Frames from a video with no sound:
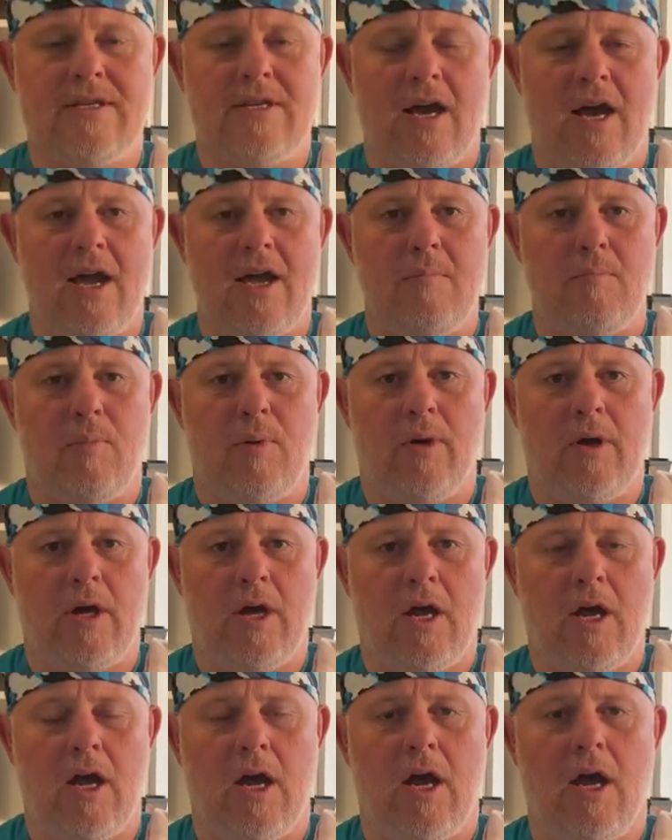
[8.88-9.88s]
type
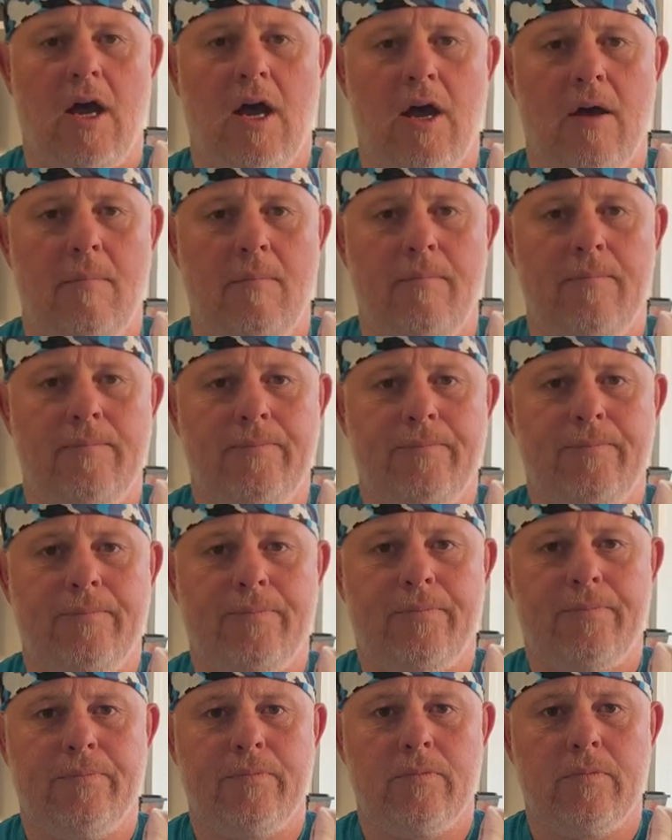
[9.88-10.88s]
um,
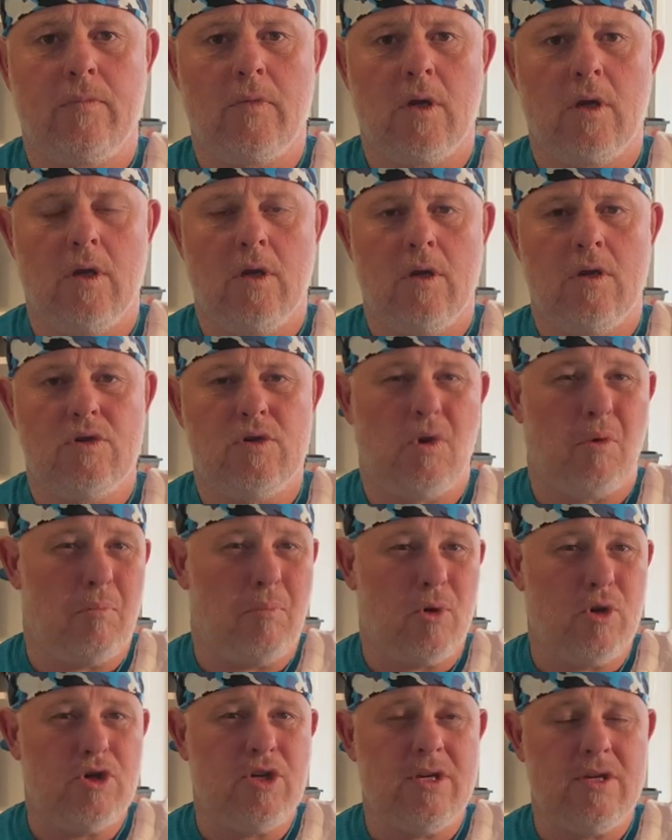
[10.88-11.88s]
sort of
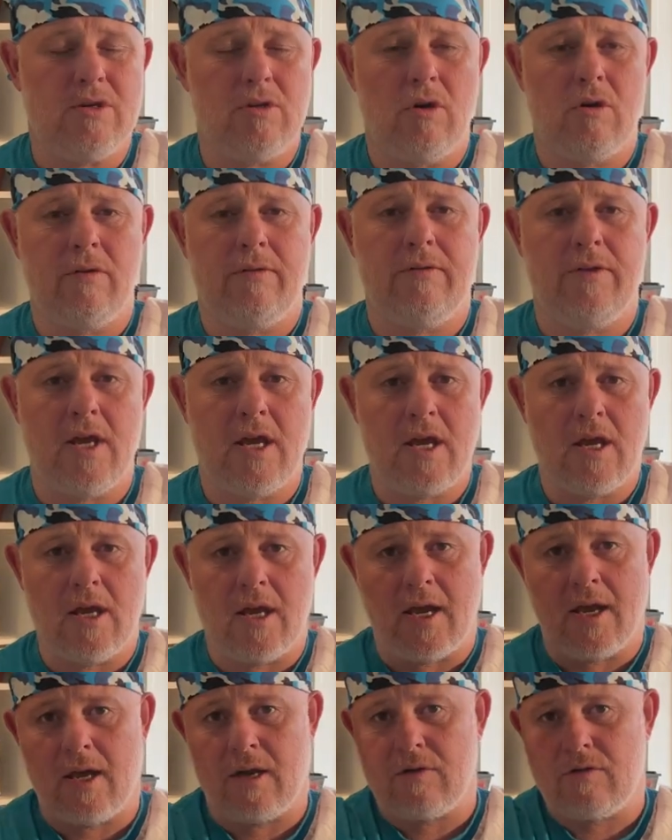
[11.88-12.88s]
brunchy sort of thing
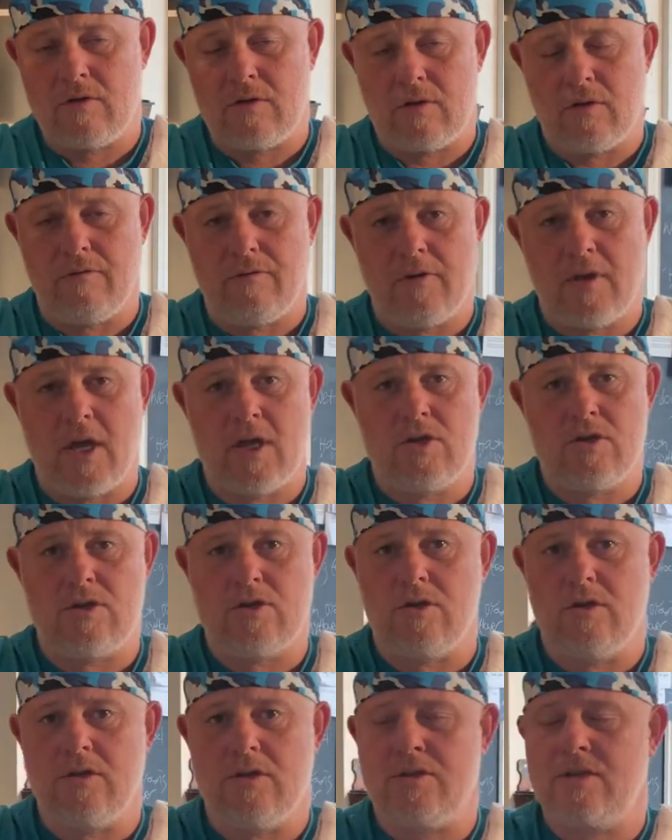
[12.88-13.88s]
and don't forget
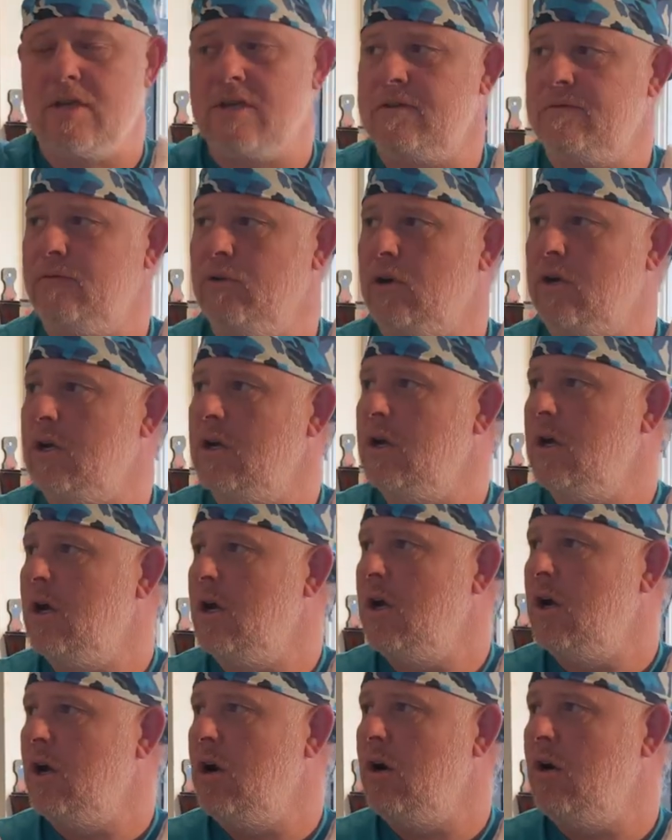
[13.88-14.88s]
just under six foot
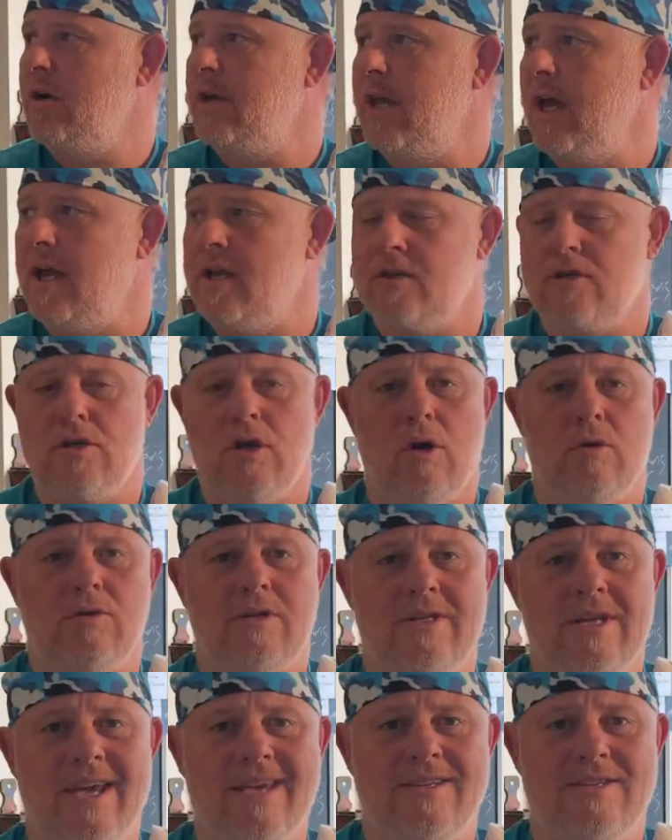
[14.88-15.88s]
okay so
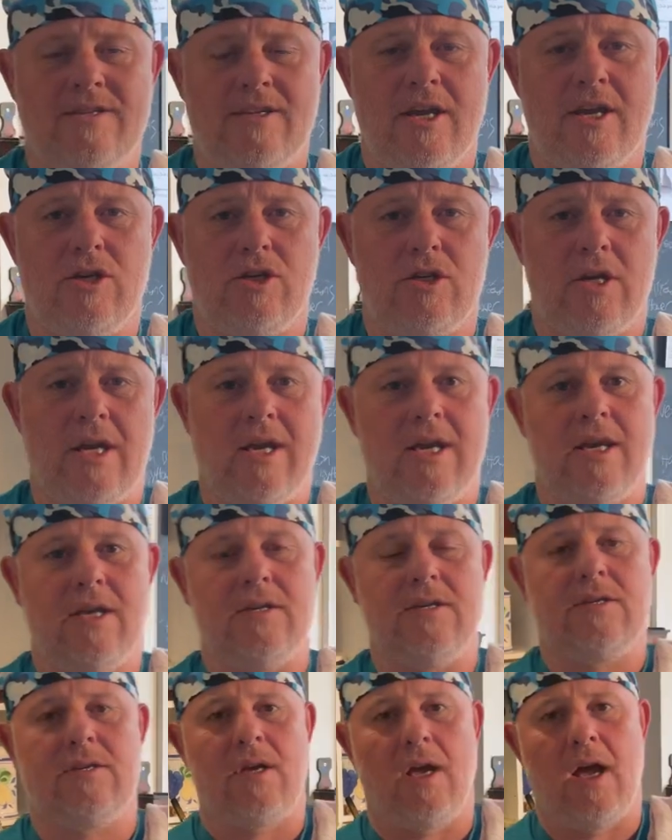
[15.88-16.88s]
today's dish
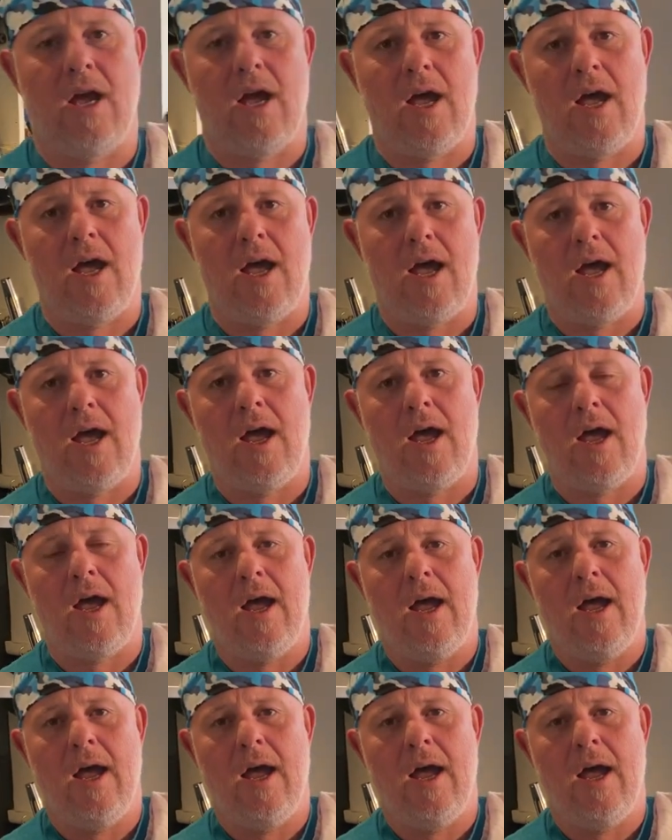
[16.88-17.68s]
is uh,